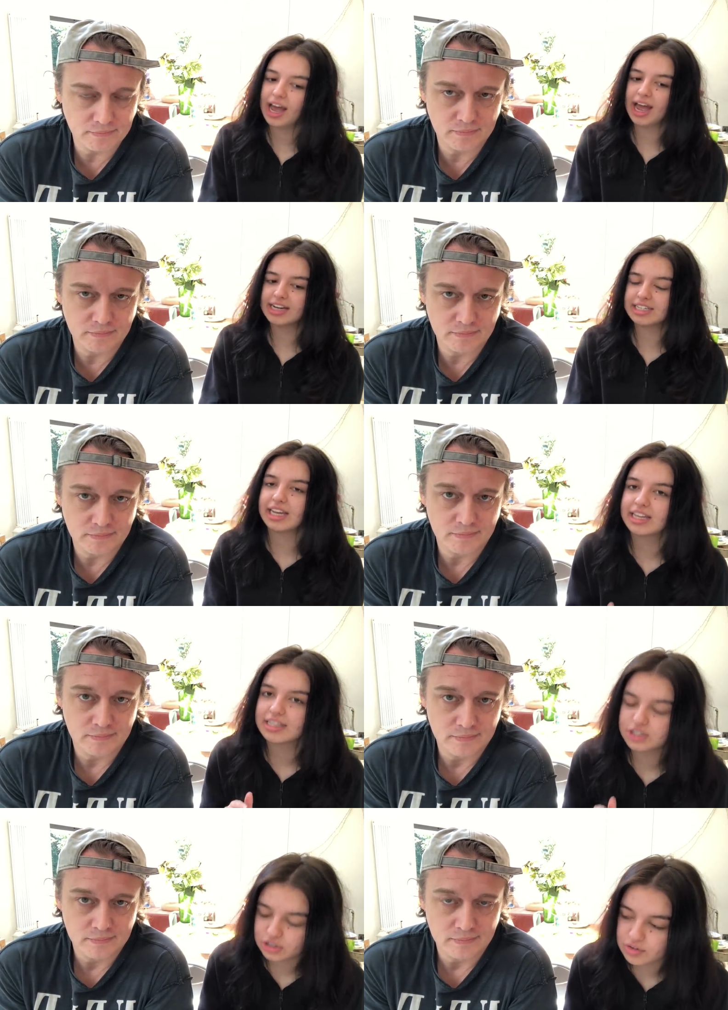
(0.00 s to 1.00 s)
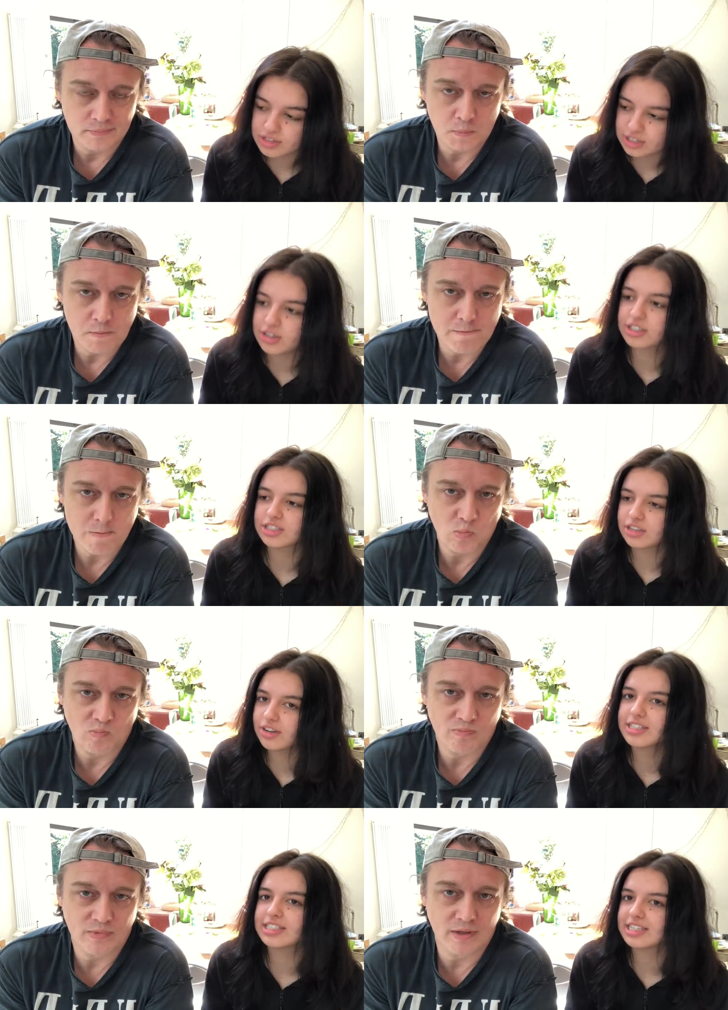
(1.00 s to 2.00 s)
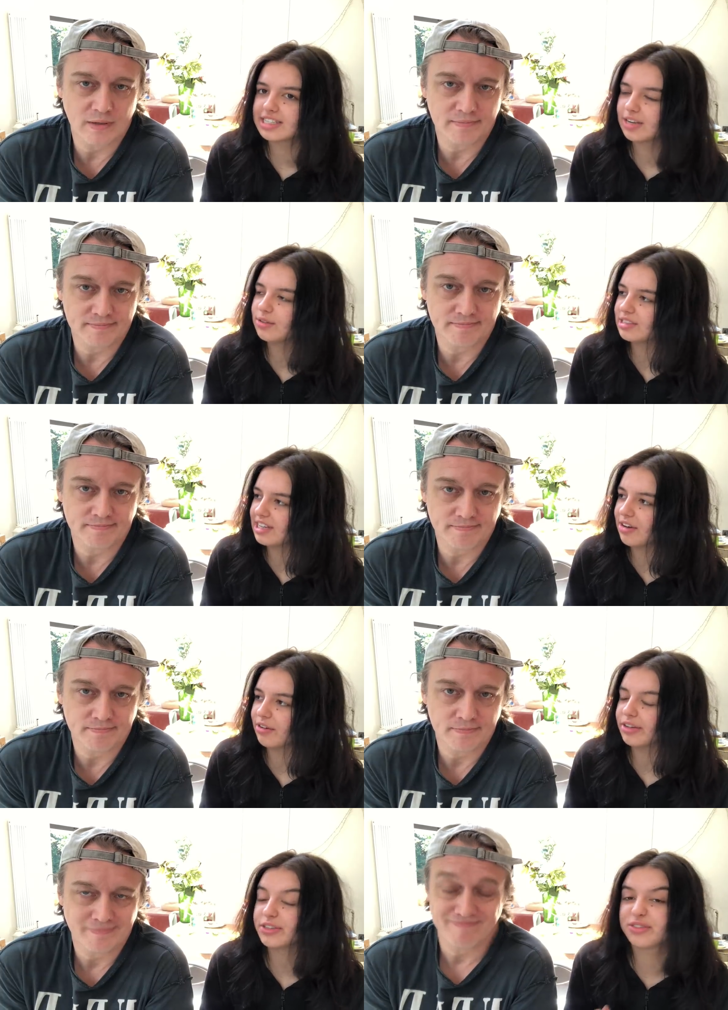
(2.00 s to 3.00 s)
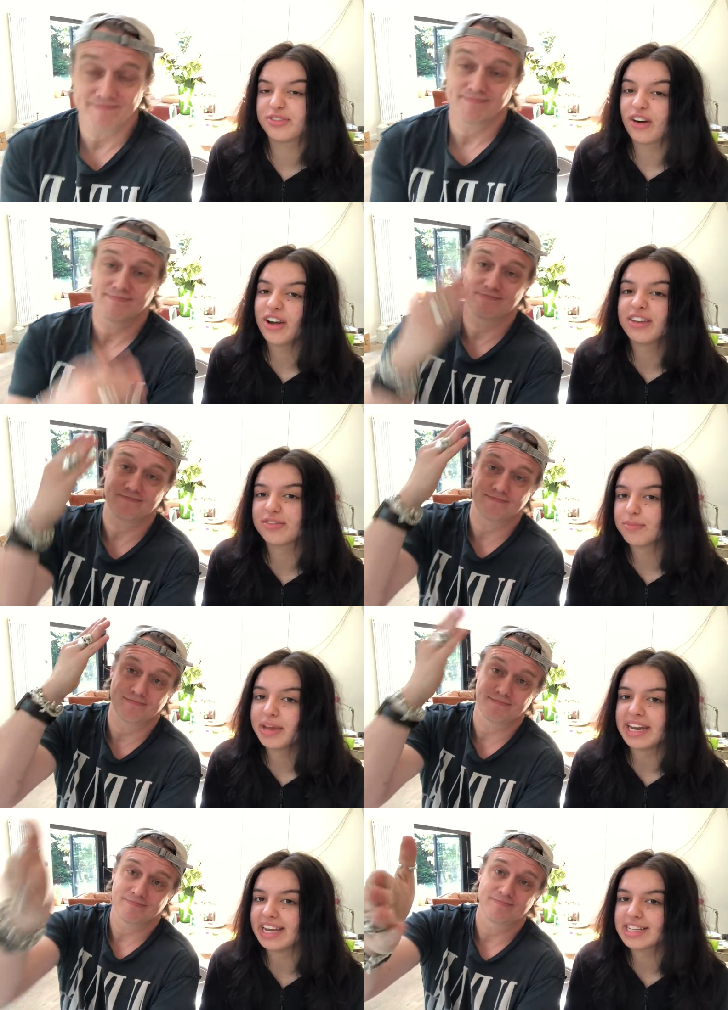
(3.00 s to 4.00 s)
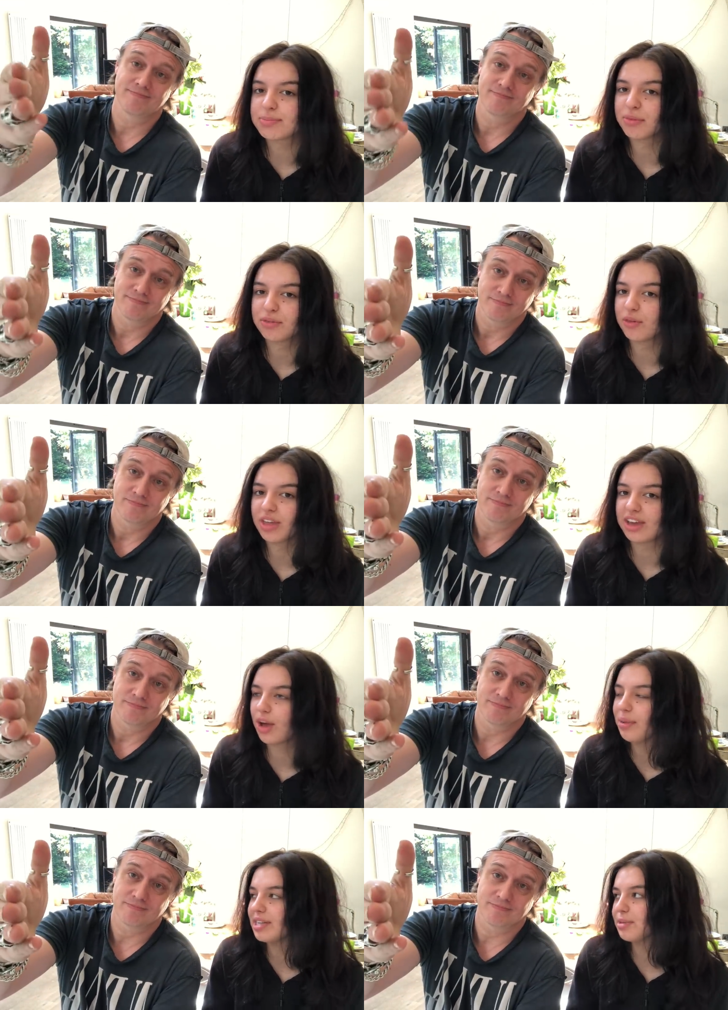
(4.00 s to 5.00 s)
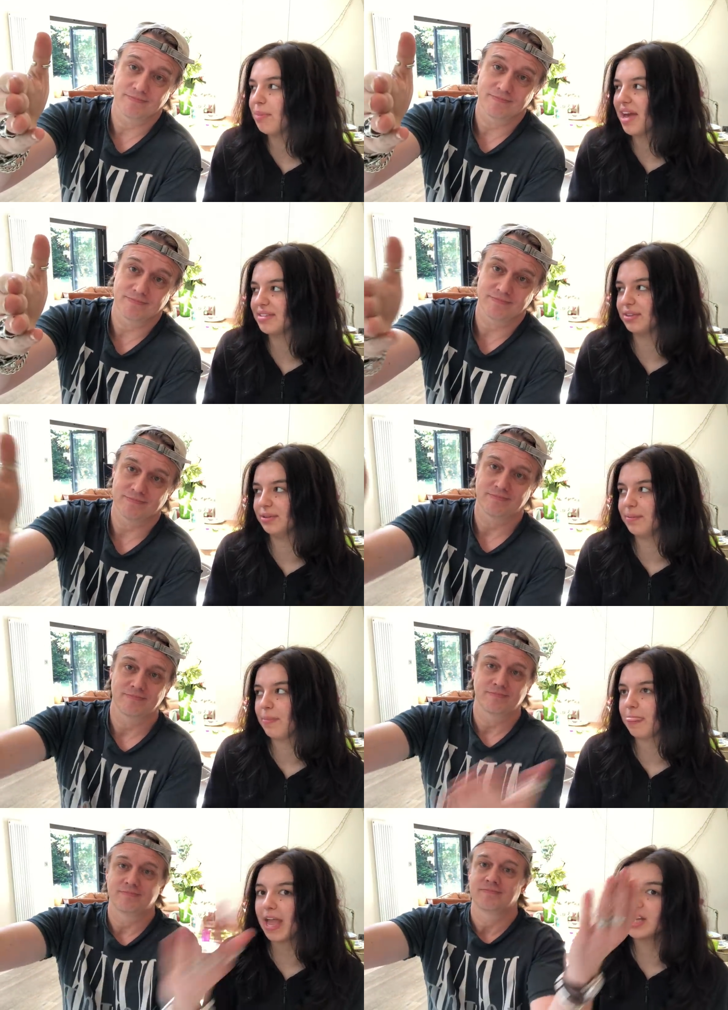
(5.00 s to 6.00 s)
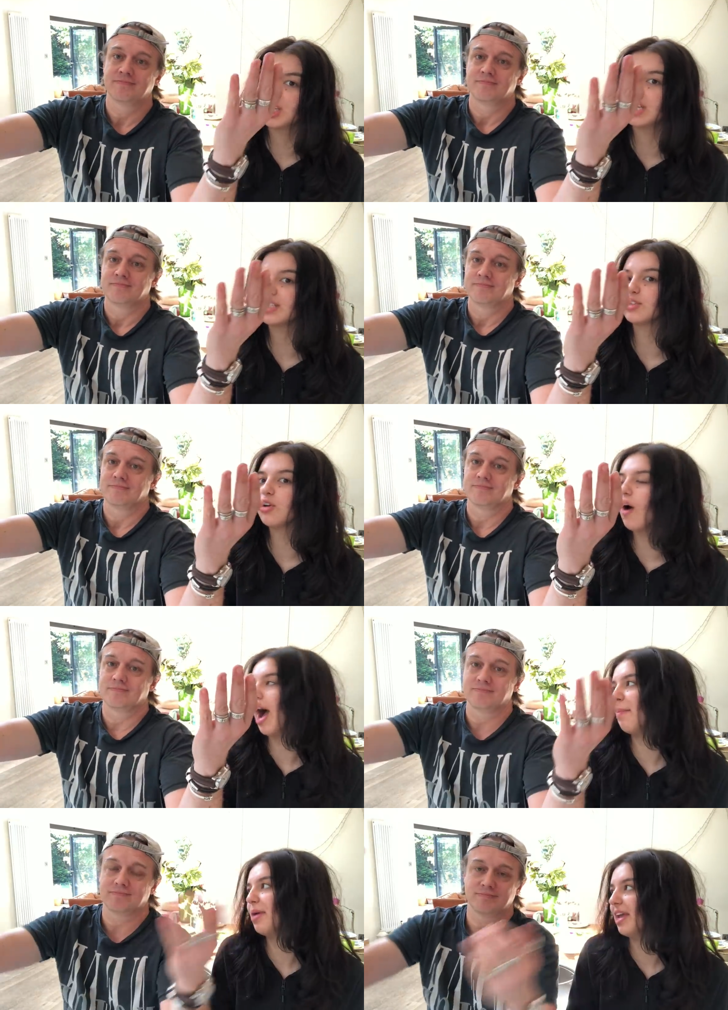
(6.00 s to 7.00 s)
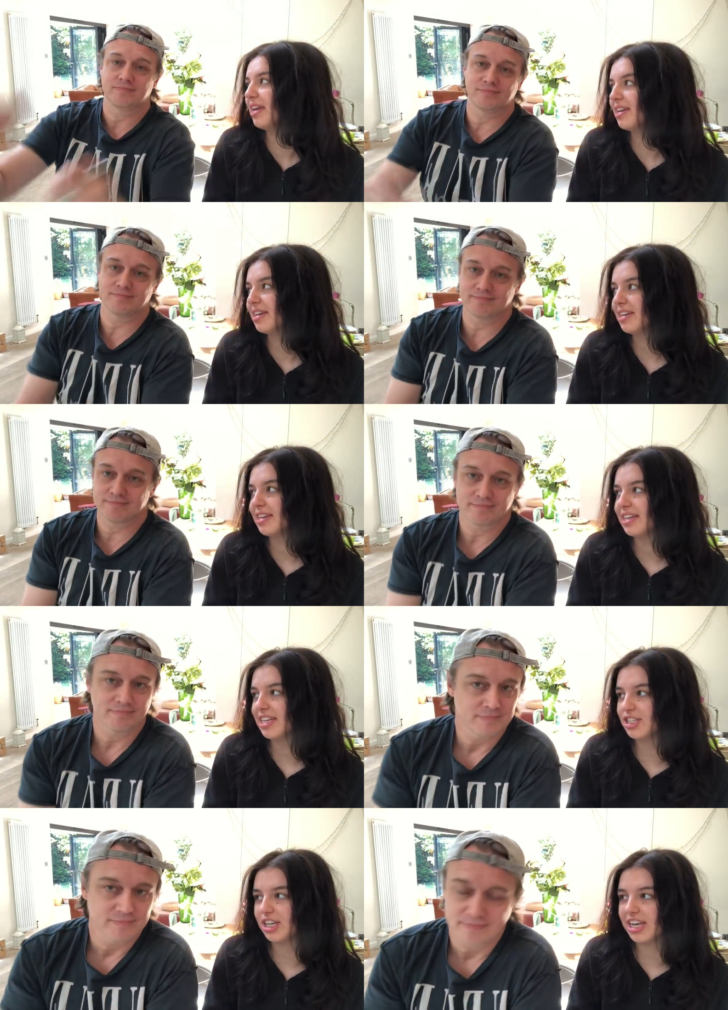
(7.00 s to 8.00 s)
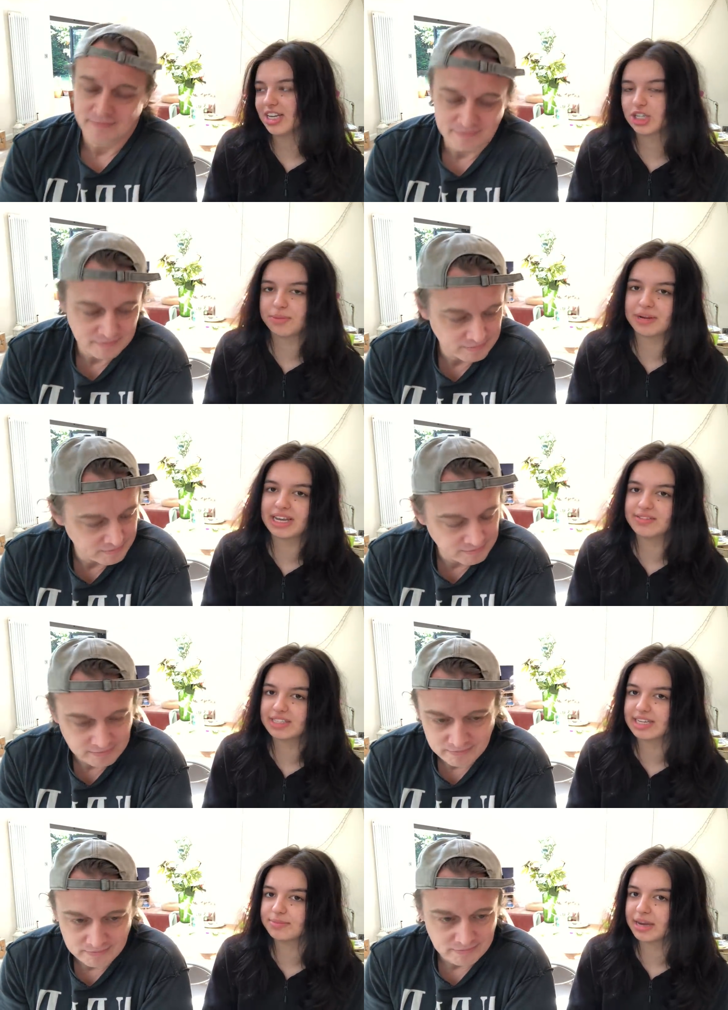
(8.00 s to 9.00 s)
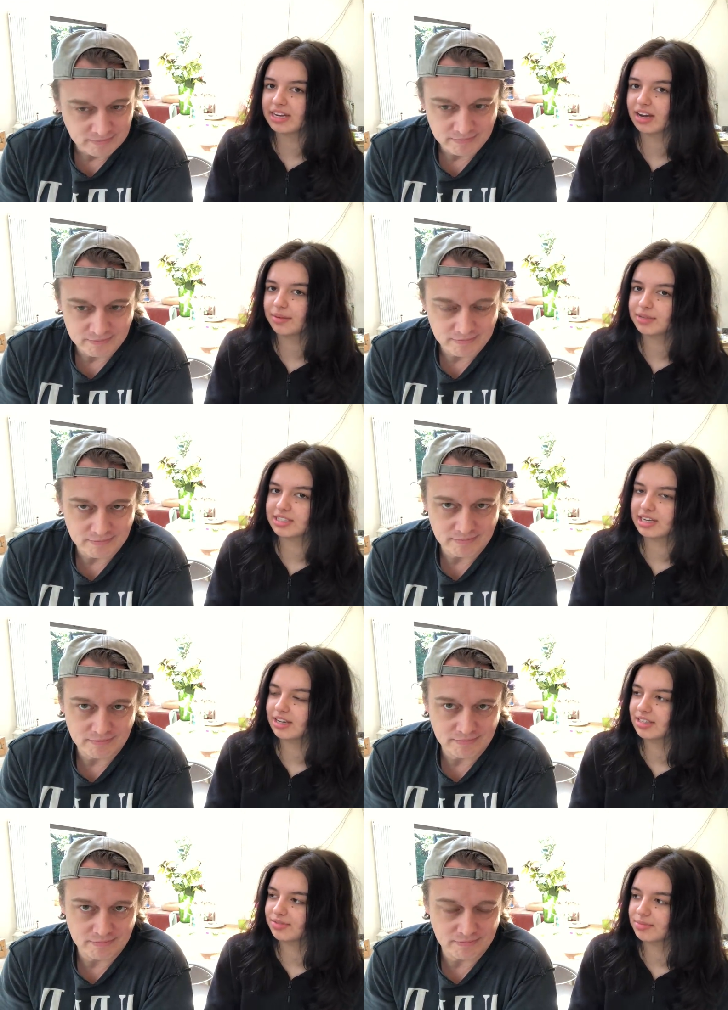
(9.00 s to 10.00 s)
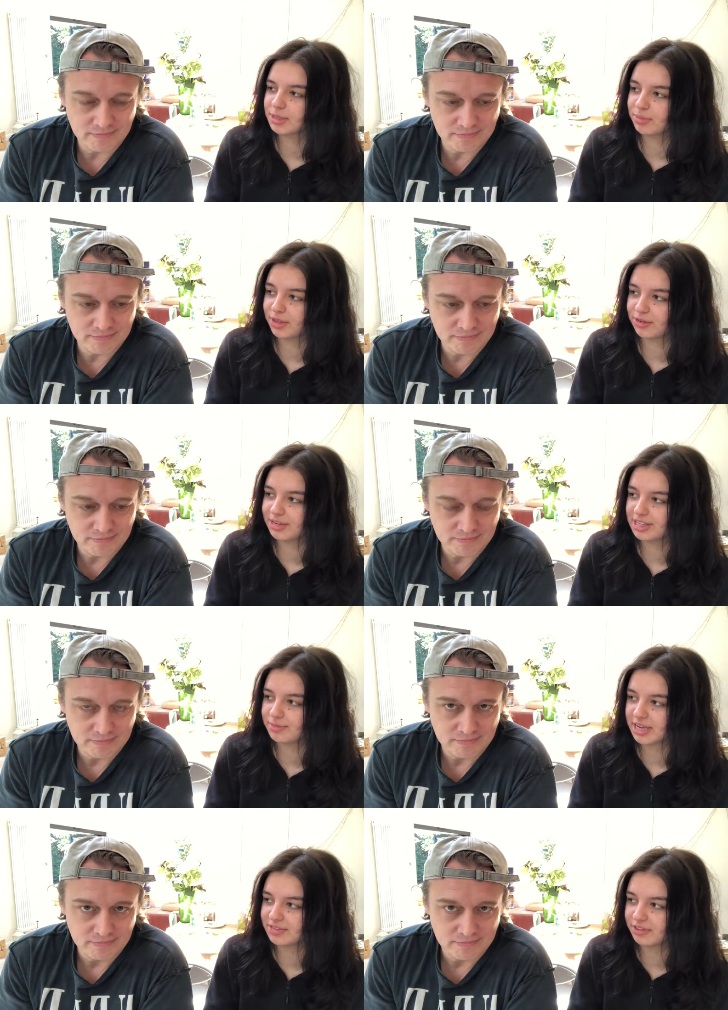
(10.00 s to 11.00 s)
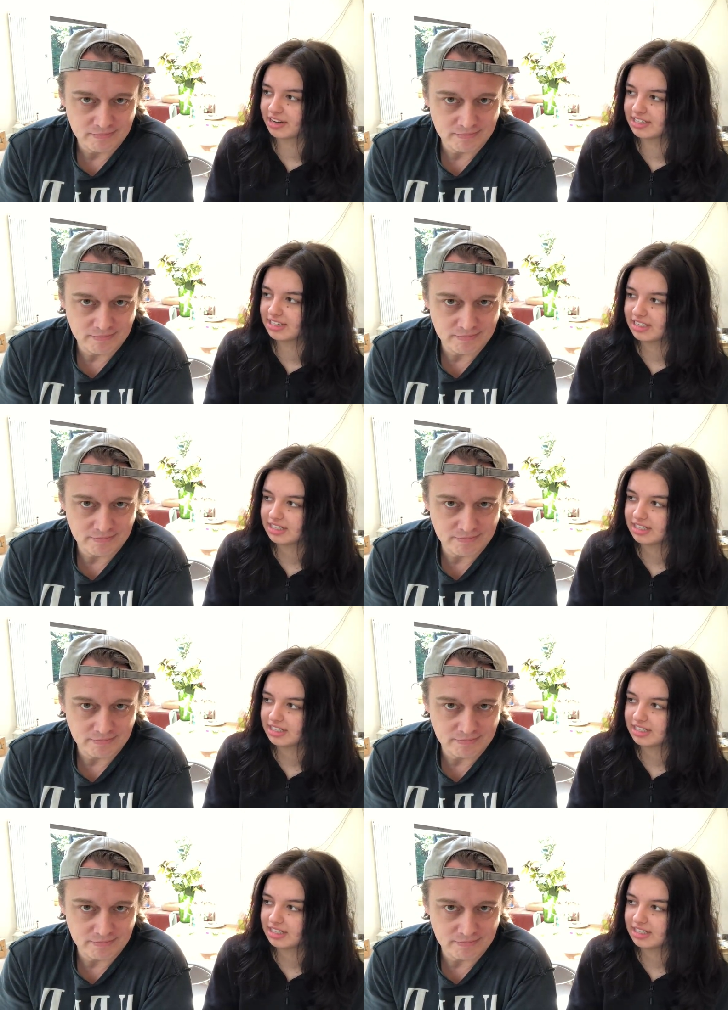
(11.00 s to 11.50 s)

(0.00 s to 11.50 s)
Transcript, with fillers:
Speaker 1: And Jon Snow decides to tell Daenerys five minutes before they go into battle. And she is not happy, is she? She believes that he's made it up because he heard it from his brother and his best friend.